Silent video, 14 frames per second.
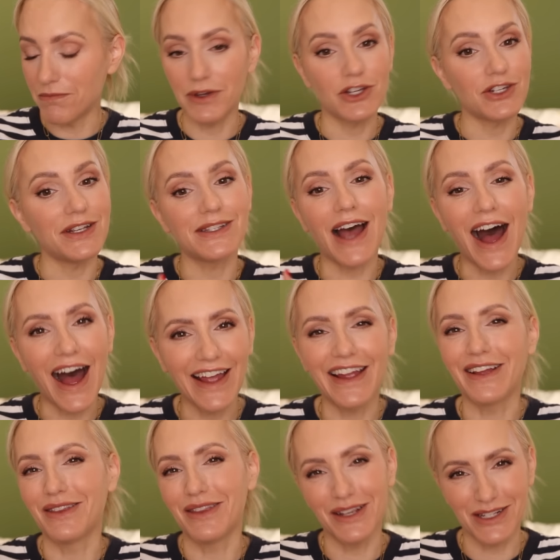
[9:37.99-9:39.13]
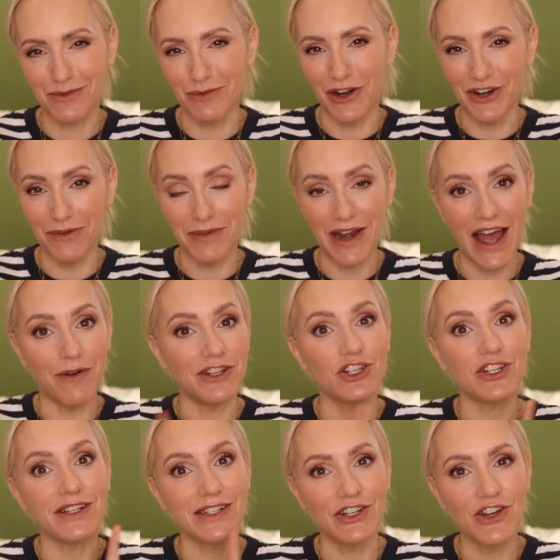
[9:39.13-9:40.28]
but she's eyeing this one up now and
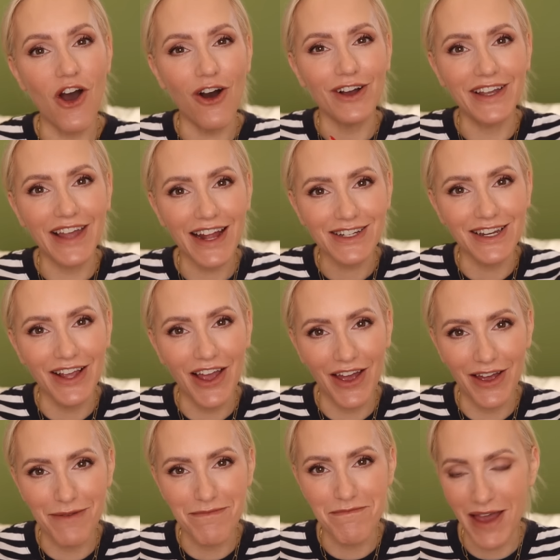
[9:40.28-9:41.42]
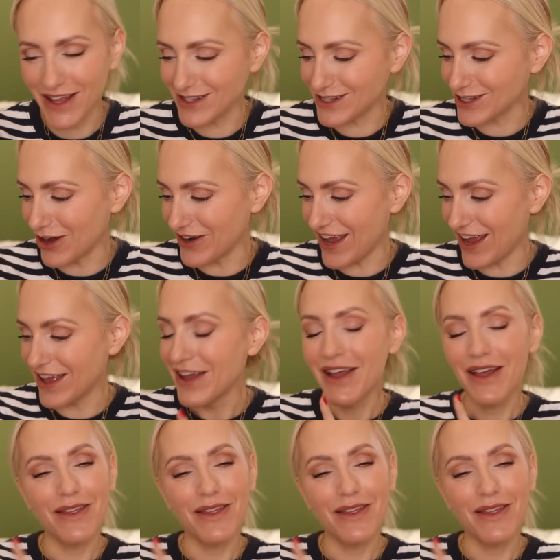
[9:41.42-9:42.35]
she's not getting her mitts on it.